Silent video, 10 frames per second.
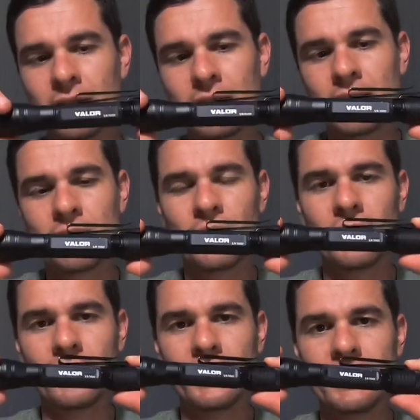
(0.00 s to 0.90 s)
So
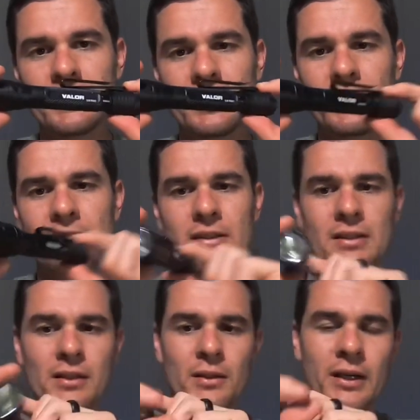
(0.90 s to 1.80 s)
the thing is that this
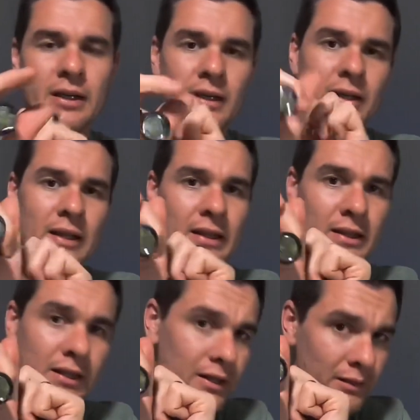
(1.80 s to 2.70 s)
is a
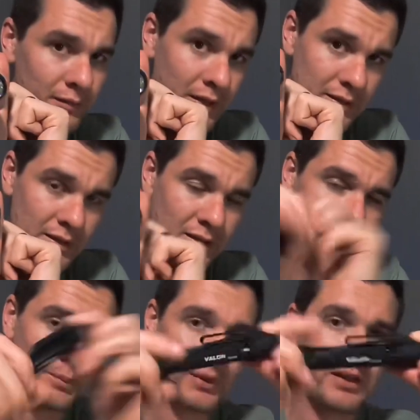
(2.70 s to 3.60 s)
thin
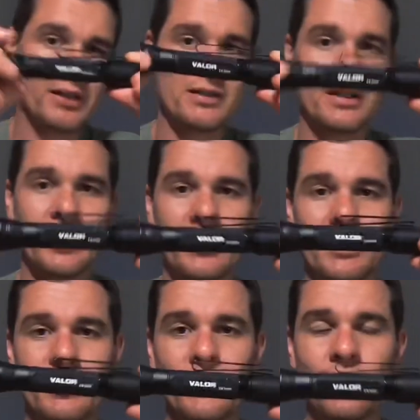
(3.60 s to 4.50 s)
flashlight, but it is
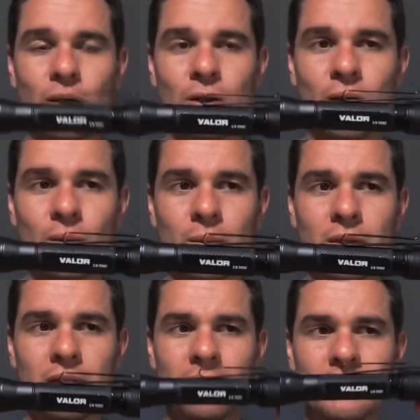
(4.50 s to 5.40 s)
a long
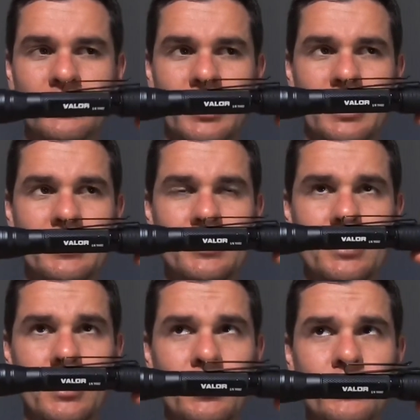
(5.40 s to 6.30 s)
one. That
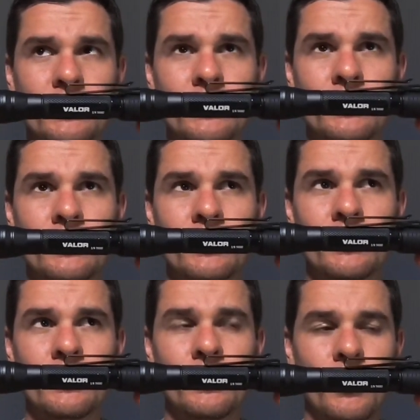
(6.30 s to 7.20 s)
sounds
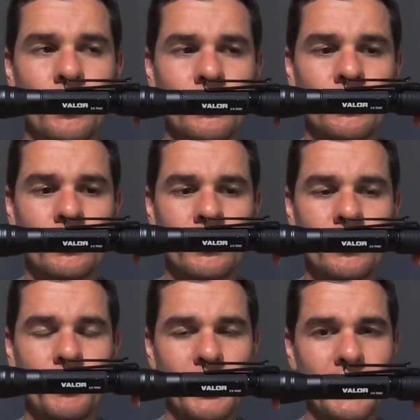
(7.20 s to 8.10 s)
wrong.
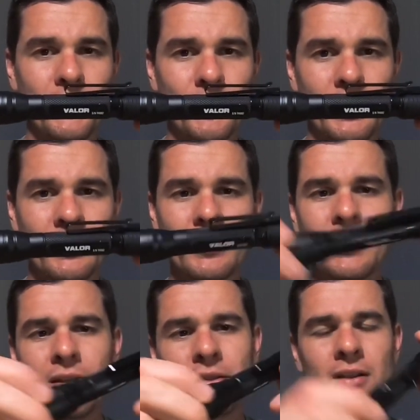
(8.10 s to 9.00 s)
But anyway,
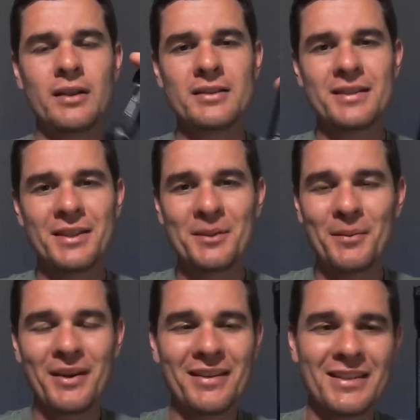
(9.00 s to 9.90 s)
so the nice thing
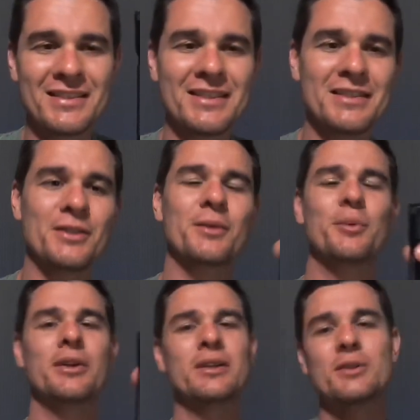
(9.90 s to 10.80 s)
about this is you can
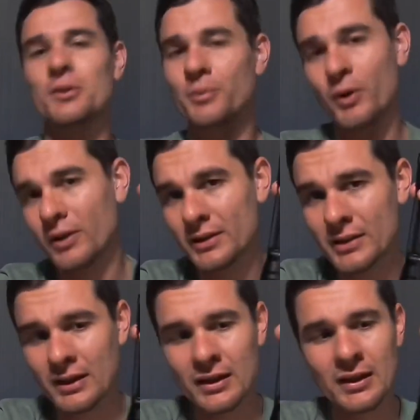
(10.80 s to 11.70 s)
put it into your pocket,
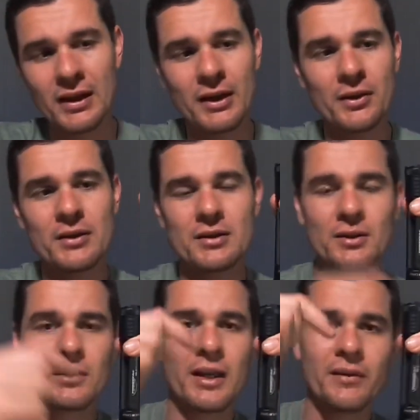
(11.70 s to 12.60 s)
and you can
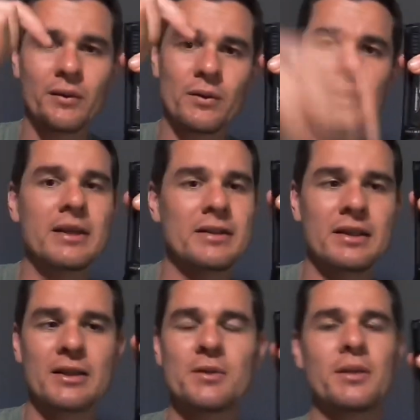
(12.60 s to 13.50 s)
still have your keys
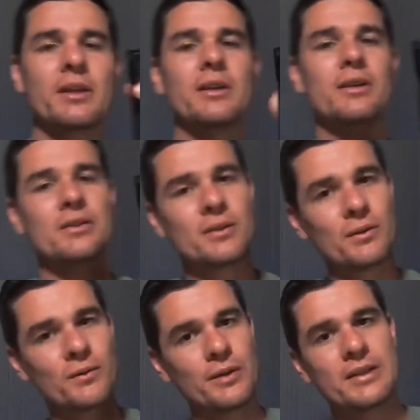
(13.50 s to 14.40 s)
next to it, and you can
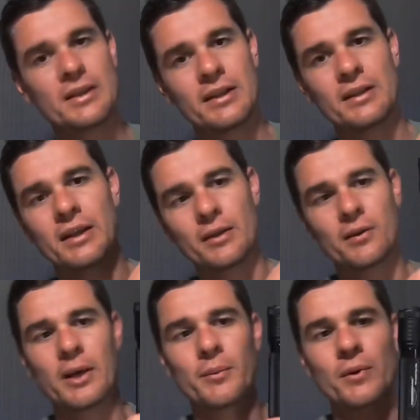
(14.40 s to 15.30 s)
still reach in and
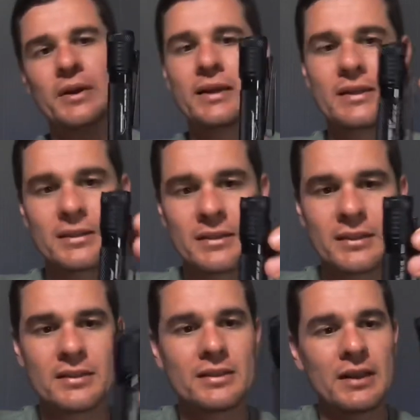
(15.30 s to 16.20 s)
grab your keys.
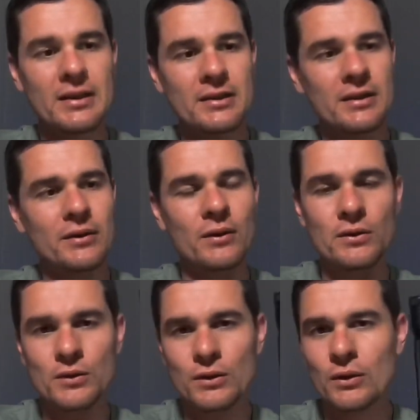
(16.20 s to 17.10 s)
This is actually
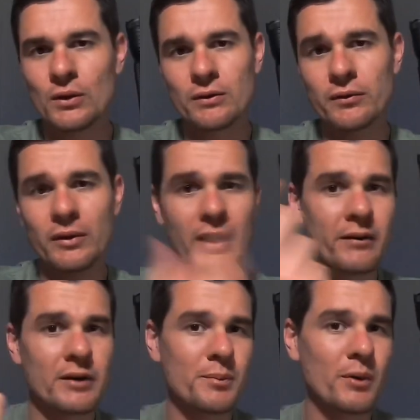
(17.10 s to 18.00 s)
not too long for the
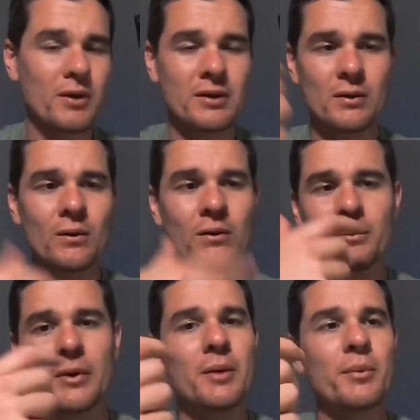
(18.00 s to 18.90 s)
average pocket. All of
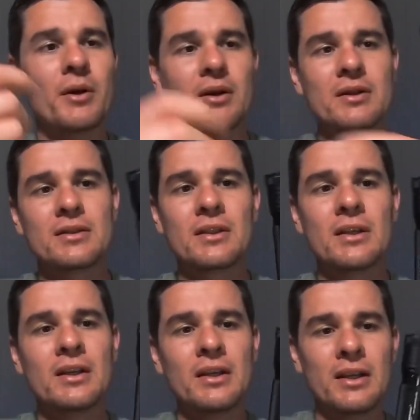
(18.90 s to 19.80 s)
my pockets,
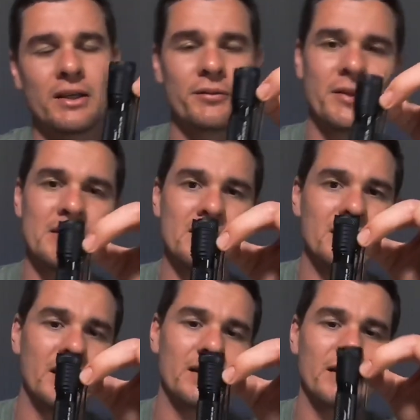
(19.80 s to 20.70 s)
it fits
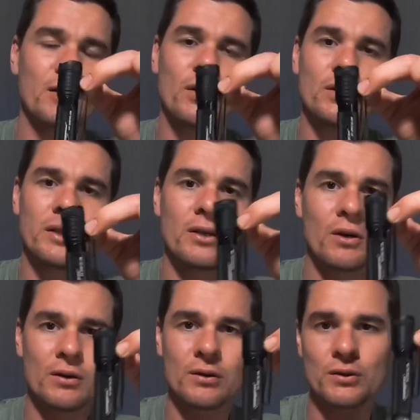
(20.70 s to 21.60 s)
snugly holding
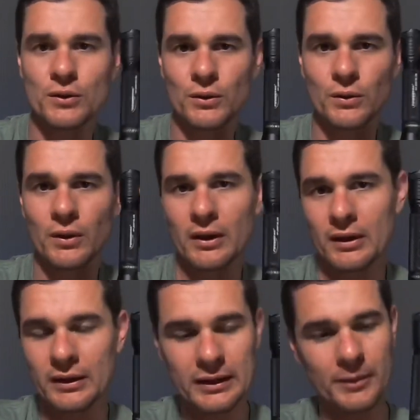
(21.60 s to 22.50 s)
on to the
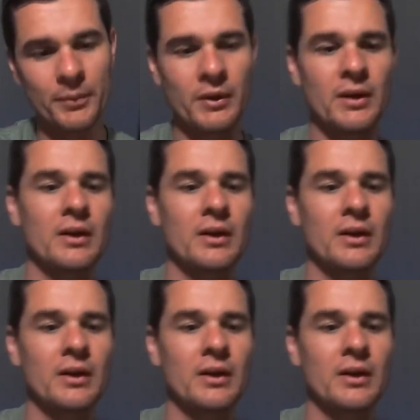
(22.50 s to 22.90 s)
clip.